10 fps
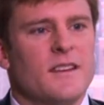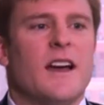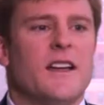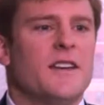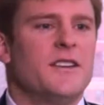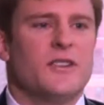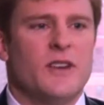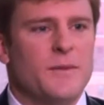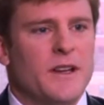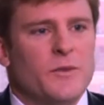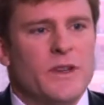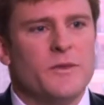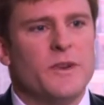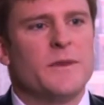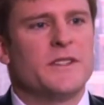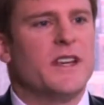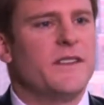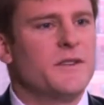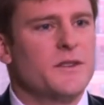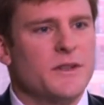I do. I mean, we've been
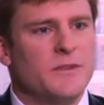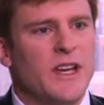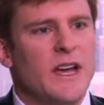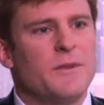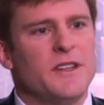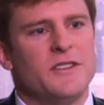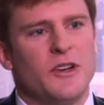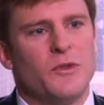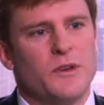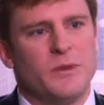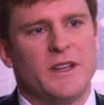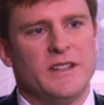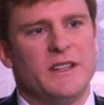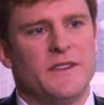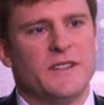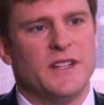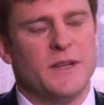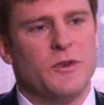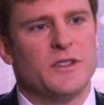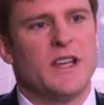saying this for some time, but you don't want to play defense
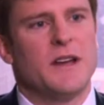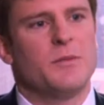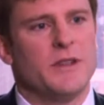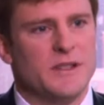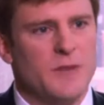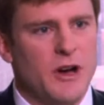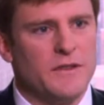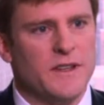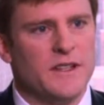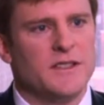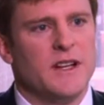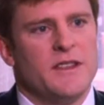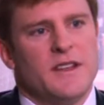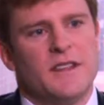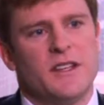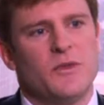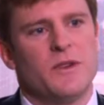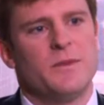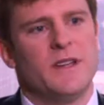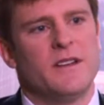anymore. It's time to play some offense, and I think that you
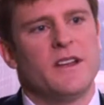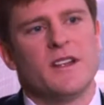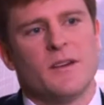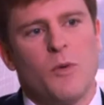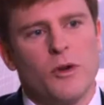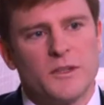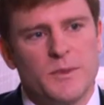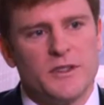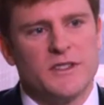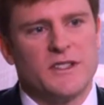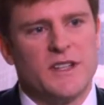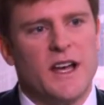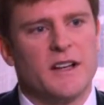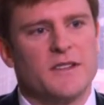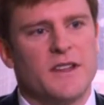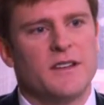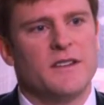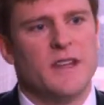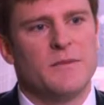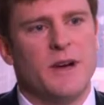want to be more exposed to stocks
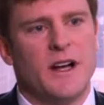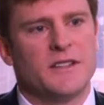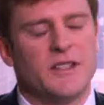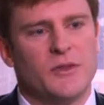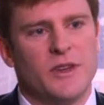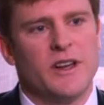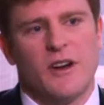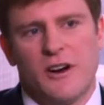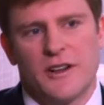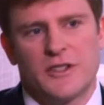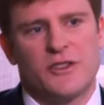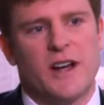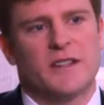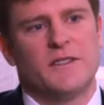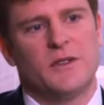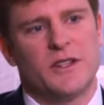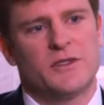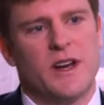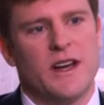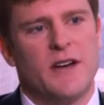than bonds that really aren't as attractive to
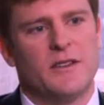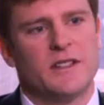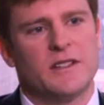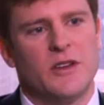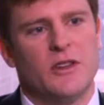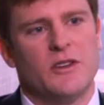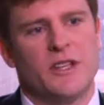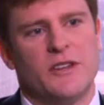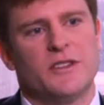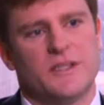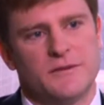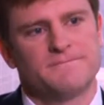us right now at these low yields.